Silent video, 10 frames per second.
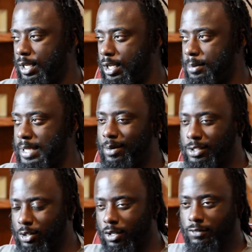Now
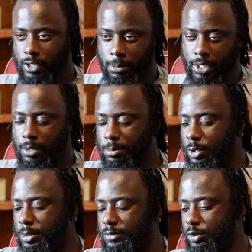it's called Fleming and
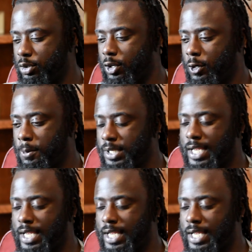Billman Funeral Home.